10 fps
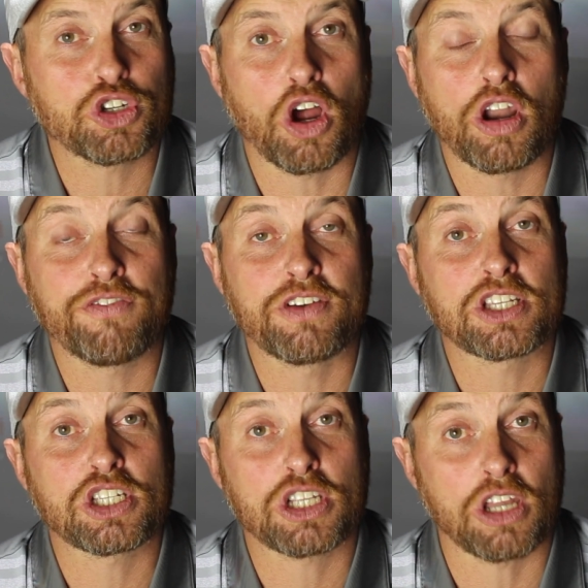gone off a
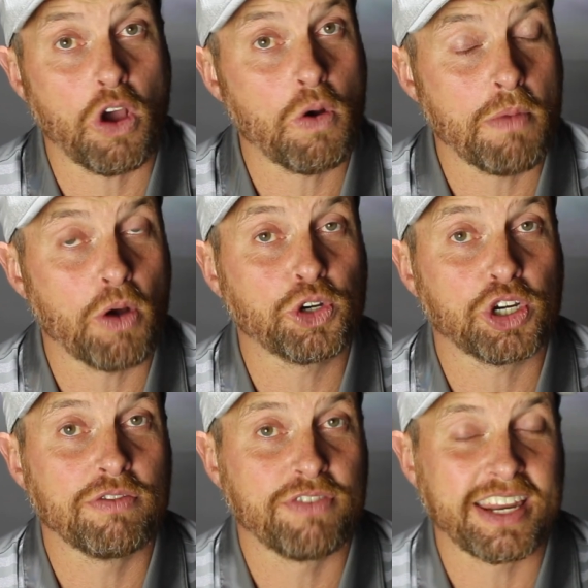slow
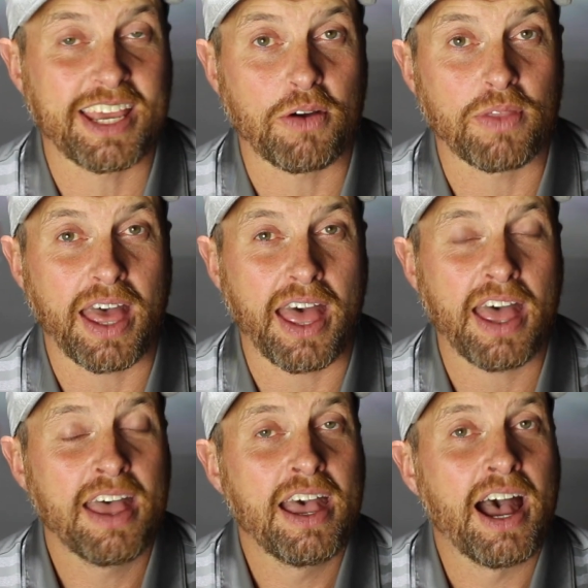motion video
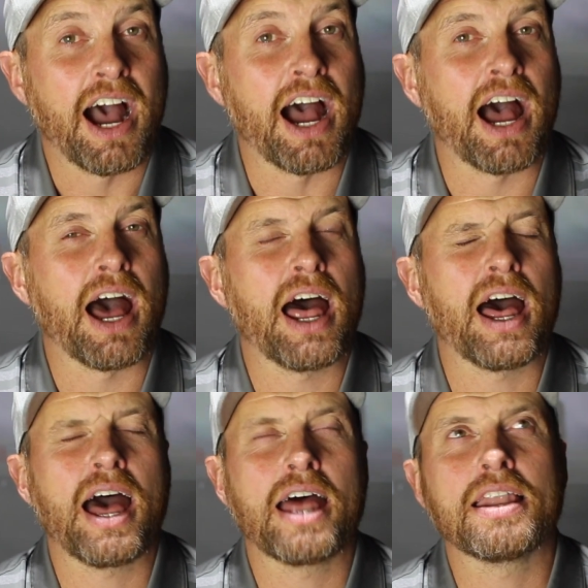there,
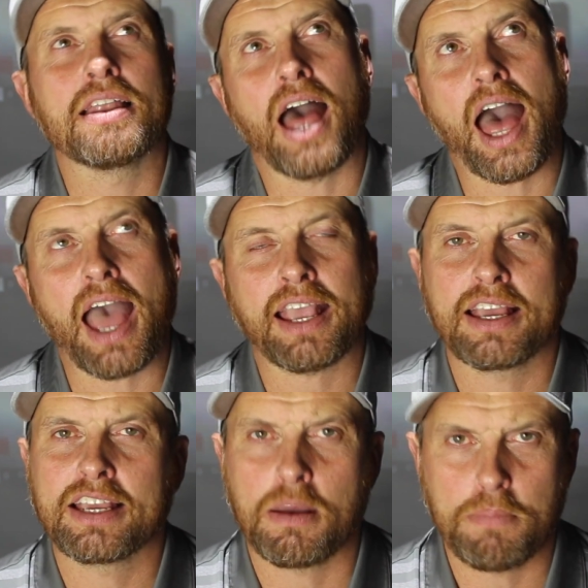and I
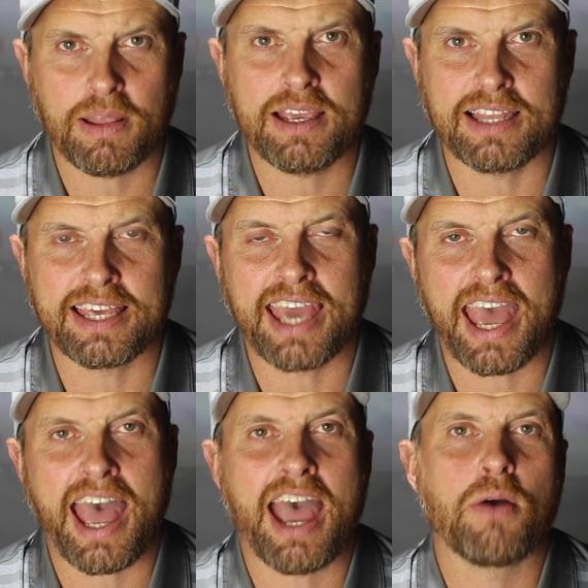can completely
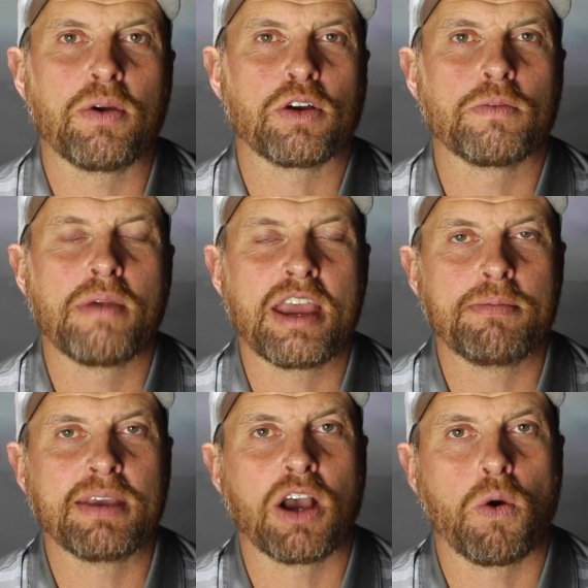get how we could
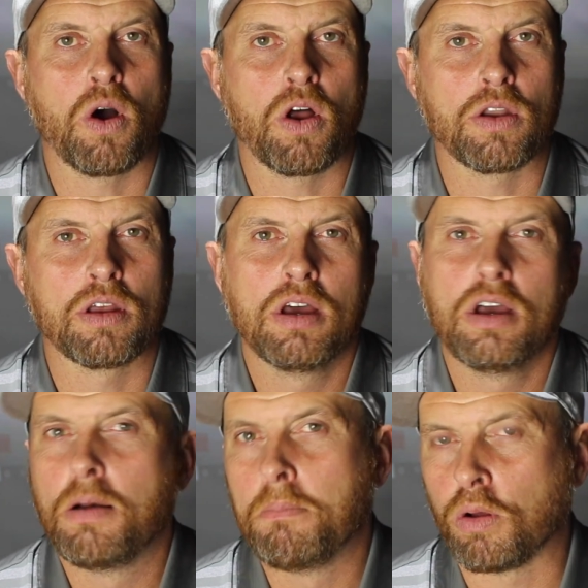maybe go on
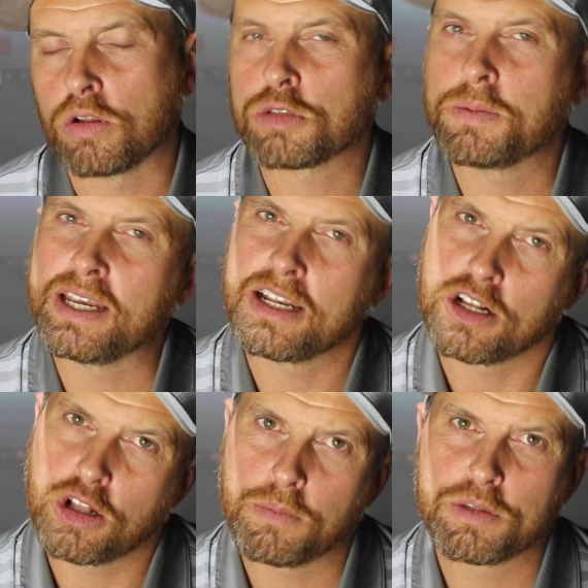ball speed
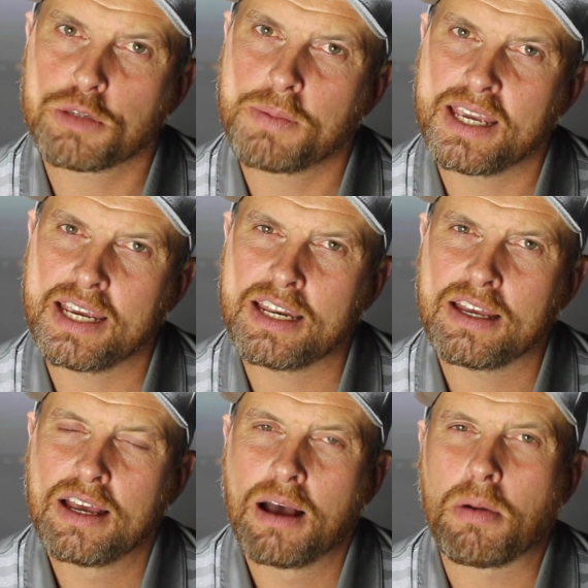and club speed,
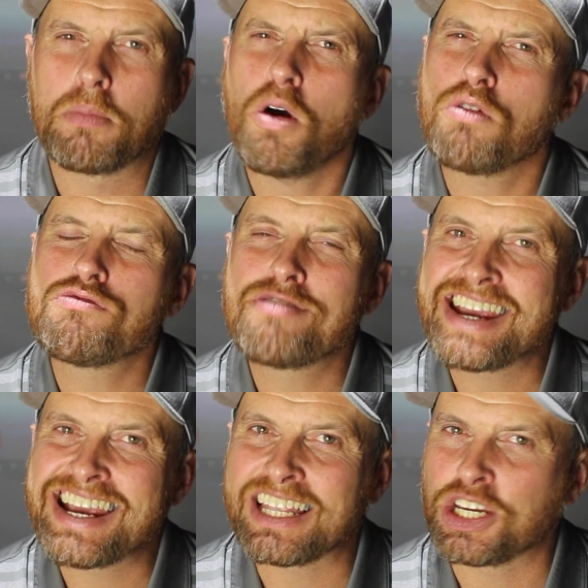but I'm not
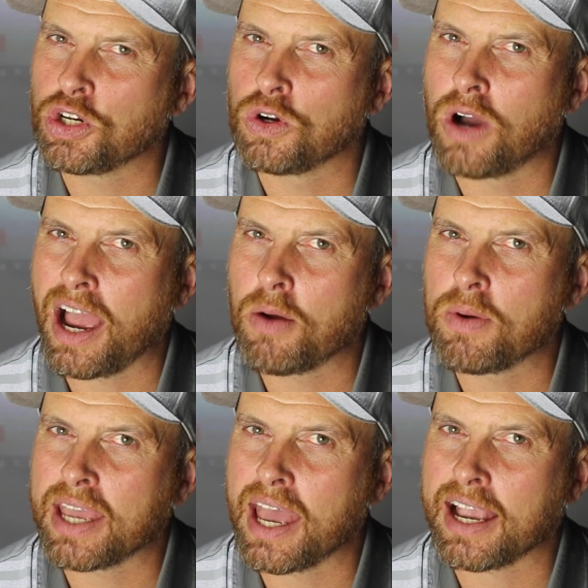really sure how
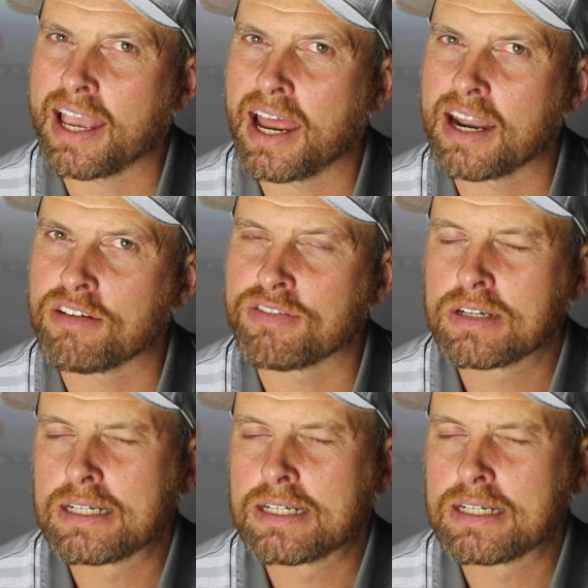we get kind of